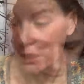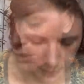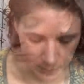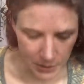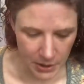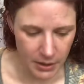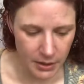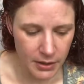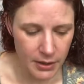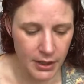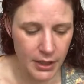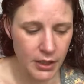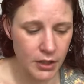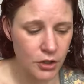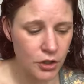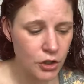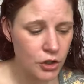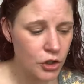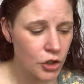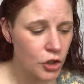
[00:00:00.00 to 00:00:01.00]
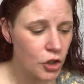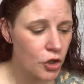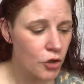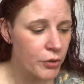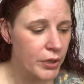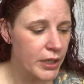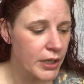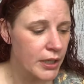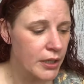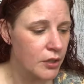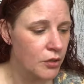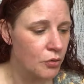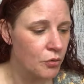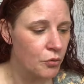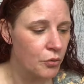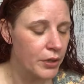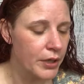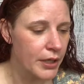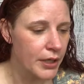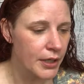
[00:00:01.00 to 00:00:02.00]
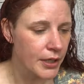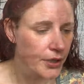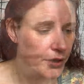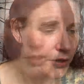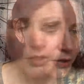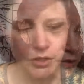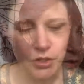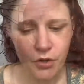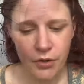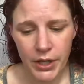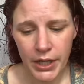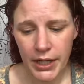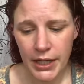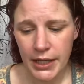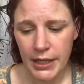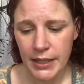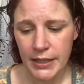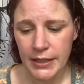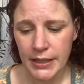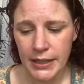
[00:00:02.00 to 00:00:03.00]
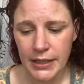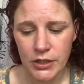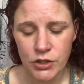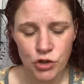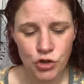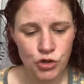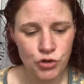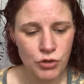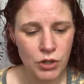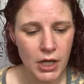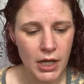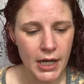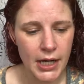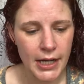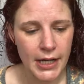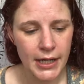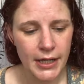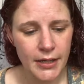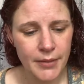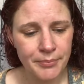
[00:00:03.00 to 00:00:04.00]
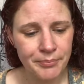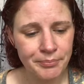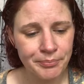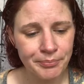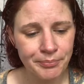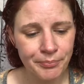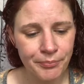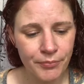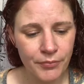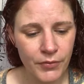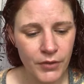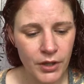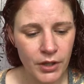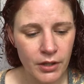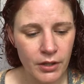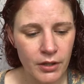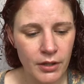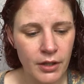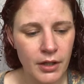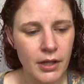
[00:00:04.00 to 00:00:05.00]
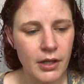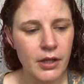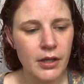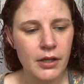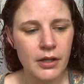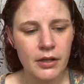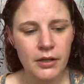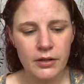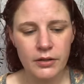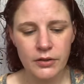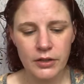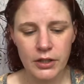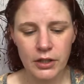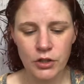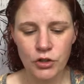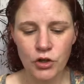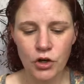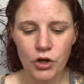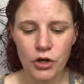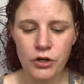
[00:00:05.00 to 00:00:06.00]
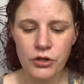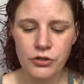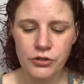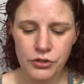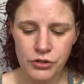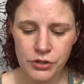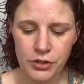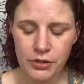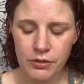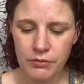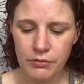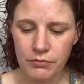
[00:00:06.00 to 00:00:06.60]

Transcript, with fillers: I'm then going to go in with, let's go ahead and try the NARS